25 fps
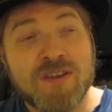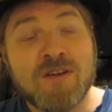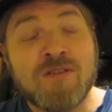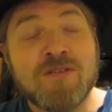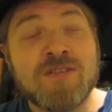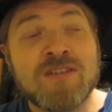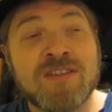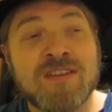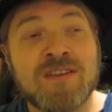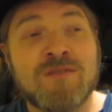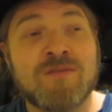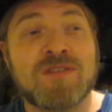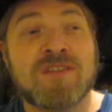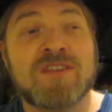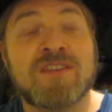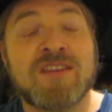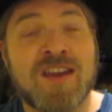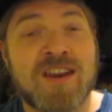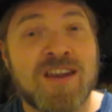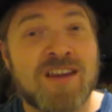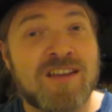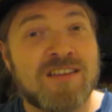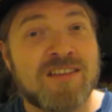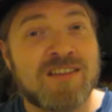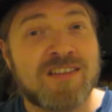The only thing with the
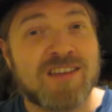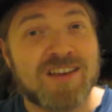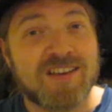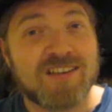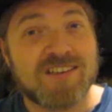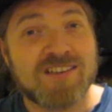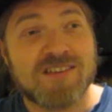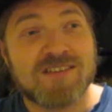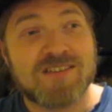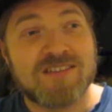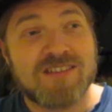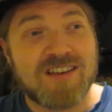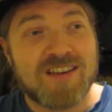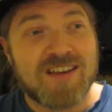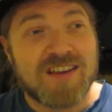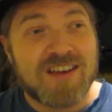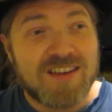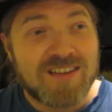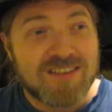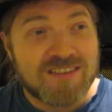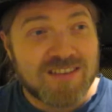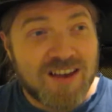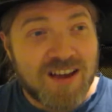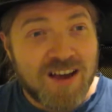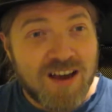1080 thing is
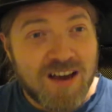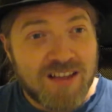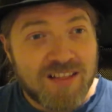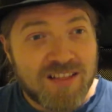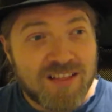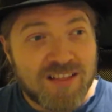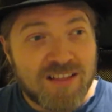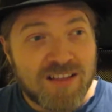that